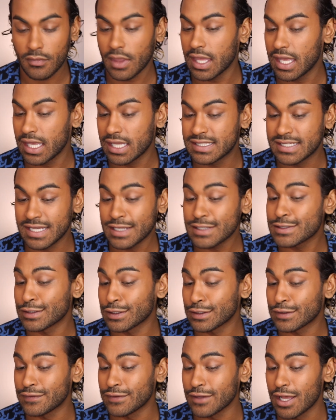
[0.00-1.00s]
It does
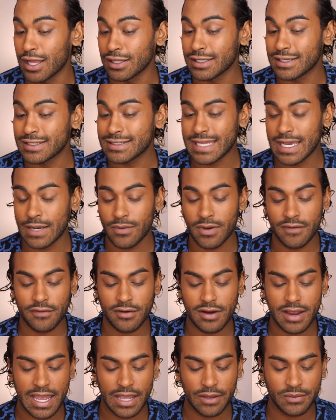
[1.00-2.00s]
look flawless.
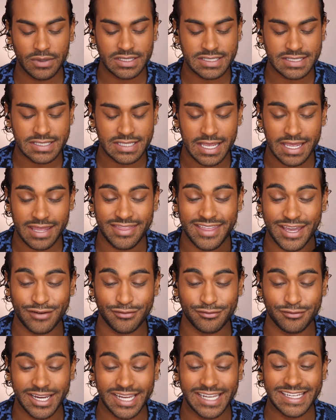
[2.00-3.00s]
However, I would say
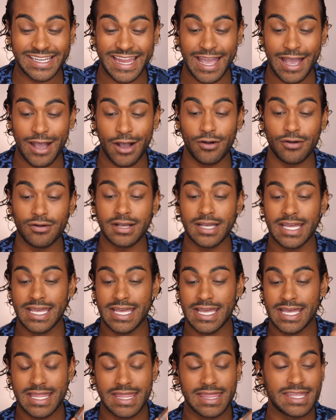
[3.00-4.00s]
that right now,
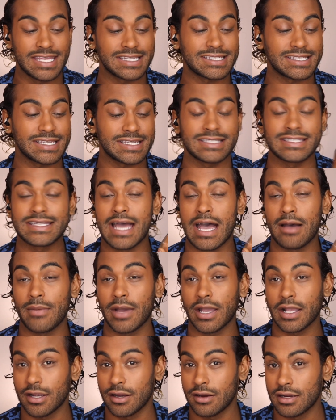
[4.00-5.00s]
this is not
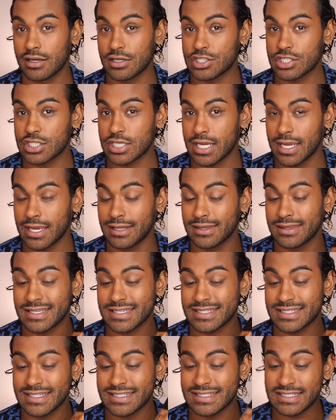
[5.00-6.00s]
my current shade.
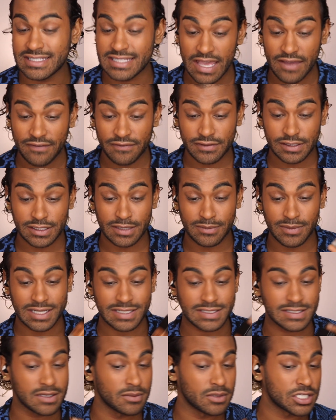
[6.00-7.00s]
This is definitely my
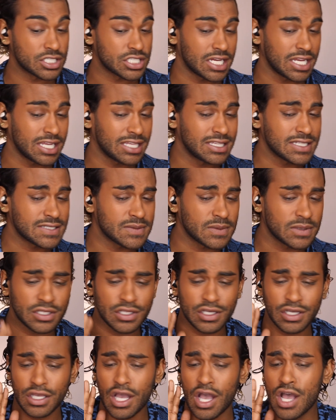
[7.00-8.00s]
summer shade. This would
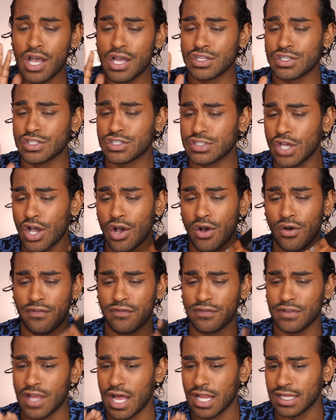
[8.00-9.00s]
look so
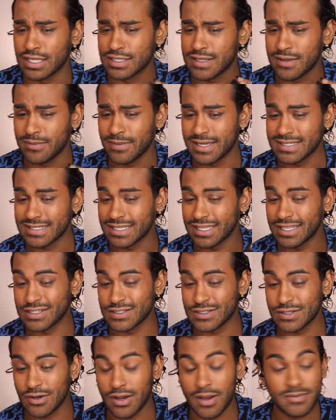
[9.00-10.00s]
flawless on my skin.
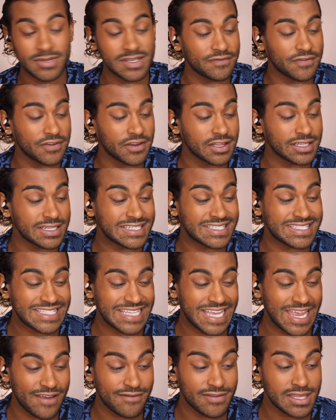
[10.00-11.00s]
So I'm definitely gonna
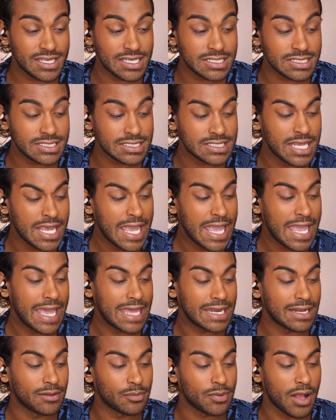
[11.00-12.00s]
save this,
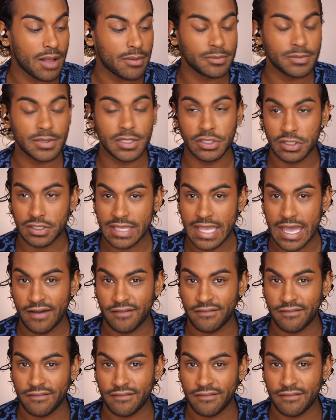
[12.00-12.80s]
and I'll probably look out